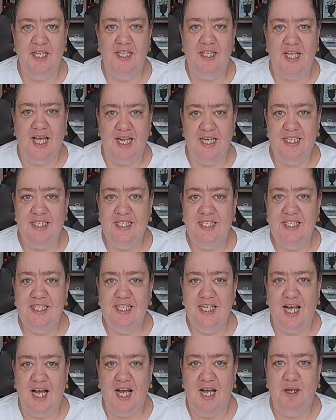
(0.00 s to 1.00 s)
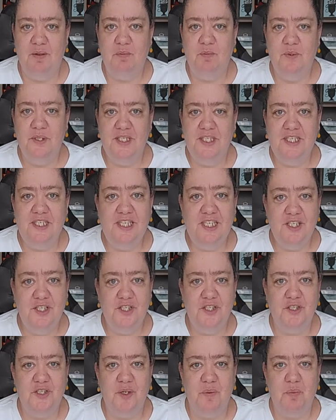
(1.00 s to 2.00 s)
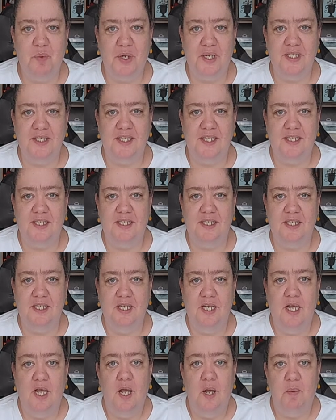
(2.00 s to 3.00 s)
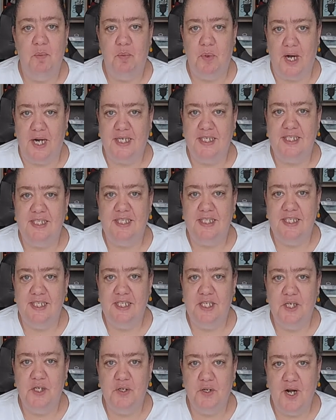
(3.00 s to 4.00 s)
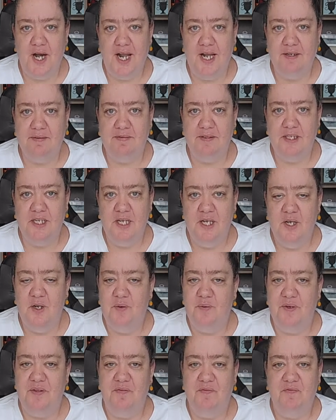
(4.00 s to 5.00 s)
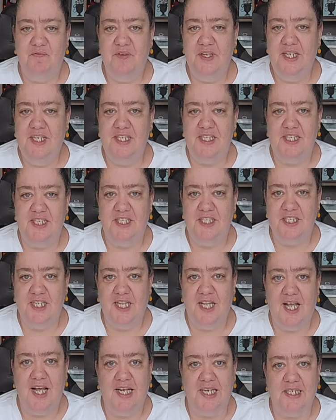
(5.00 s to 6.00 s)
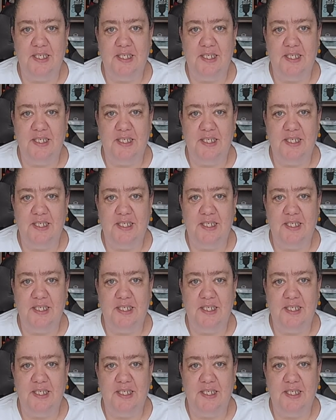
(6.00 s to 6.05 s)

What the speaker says: that is the time when stitchers are present, practicing their craft with fiendish delight.